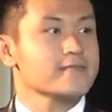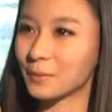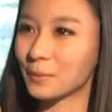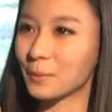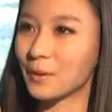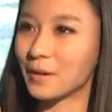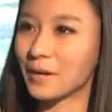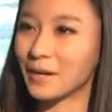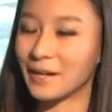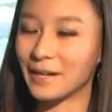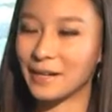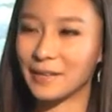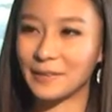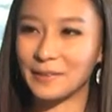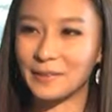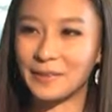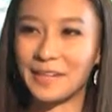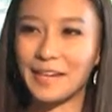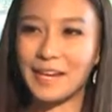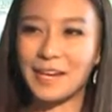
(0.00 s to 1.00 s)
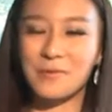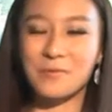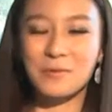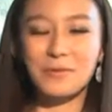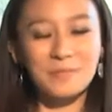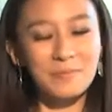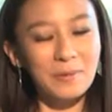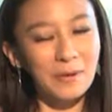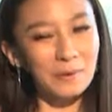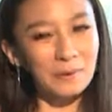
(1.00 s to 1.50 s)
Wow, okay.
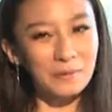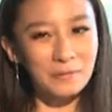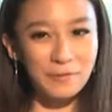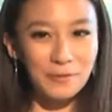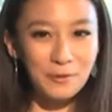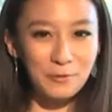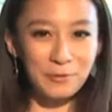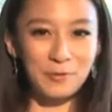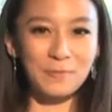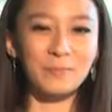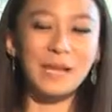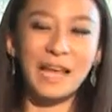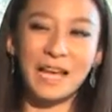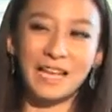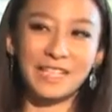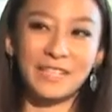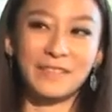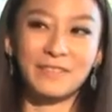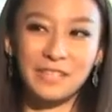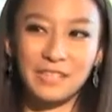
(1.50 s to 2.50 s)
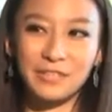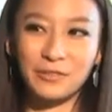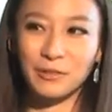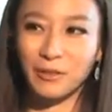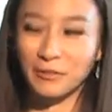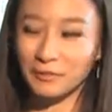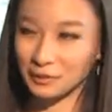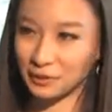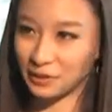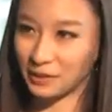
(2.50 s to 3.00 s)
What about the future plans of
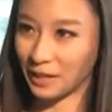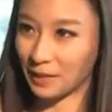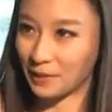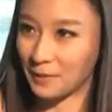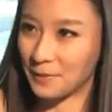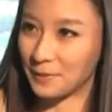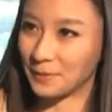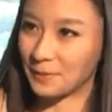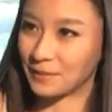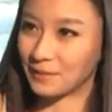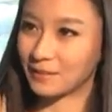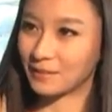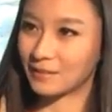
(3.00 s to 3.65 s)
iTravel Channel?